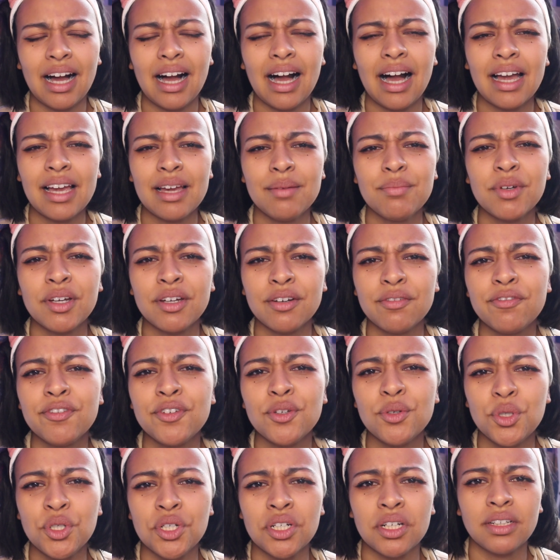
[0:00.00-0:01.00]
I am
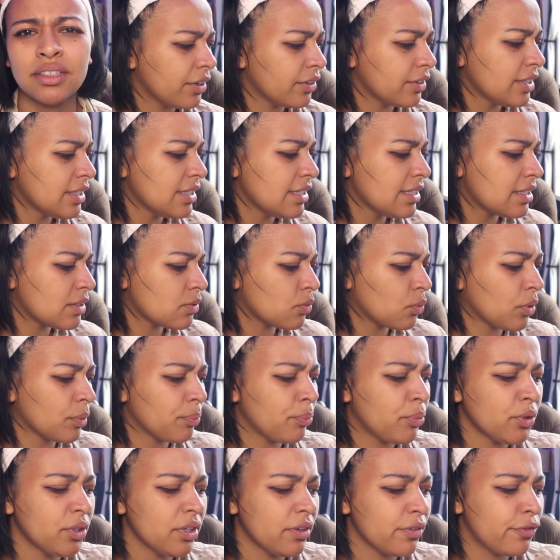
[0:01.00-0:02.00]
Confucian. We're
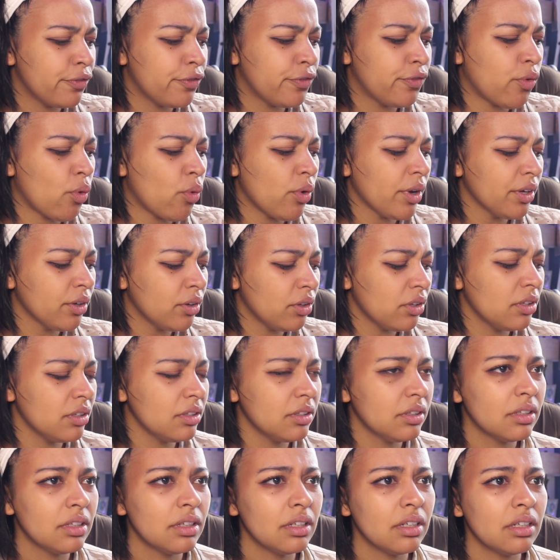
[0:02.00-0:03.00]
putting
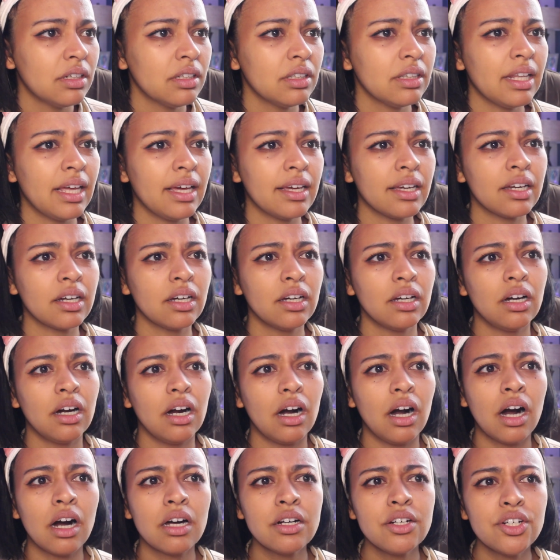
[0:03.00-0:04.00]
foil like
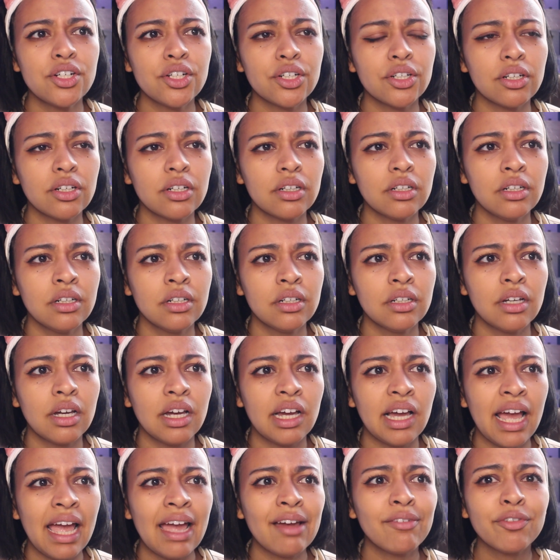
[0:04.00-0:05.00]
under
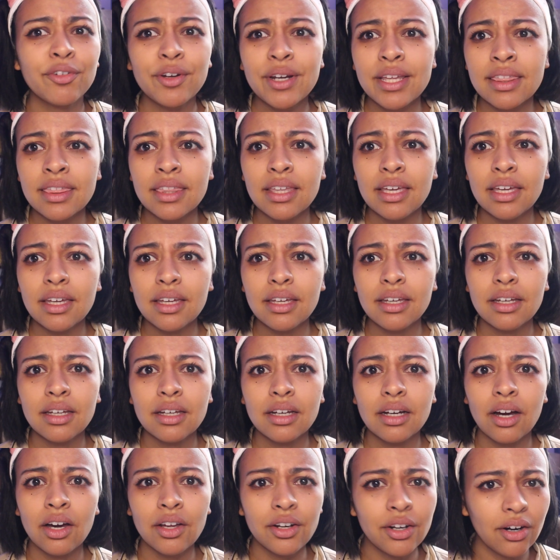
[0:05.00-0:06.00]
everything
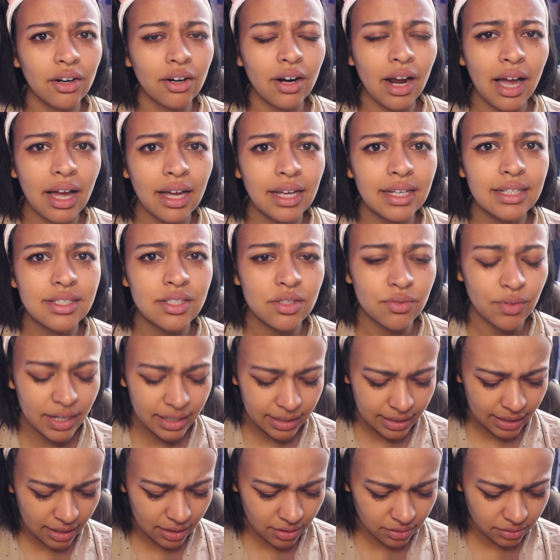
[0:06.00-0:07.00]
on our eyes
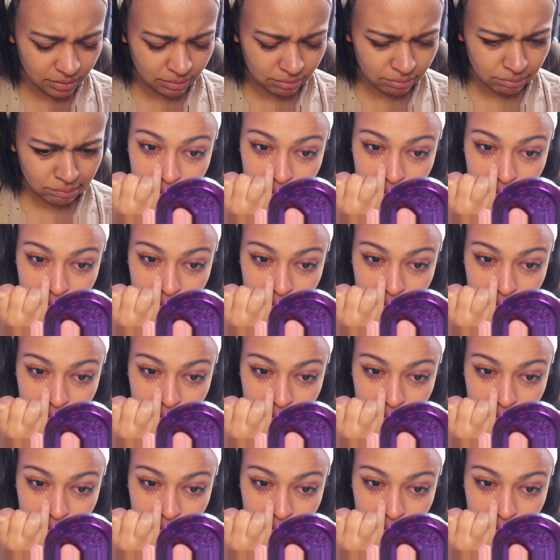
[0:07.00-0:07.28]
right now.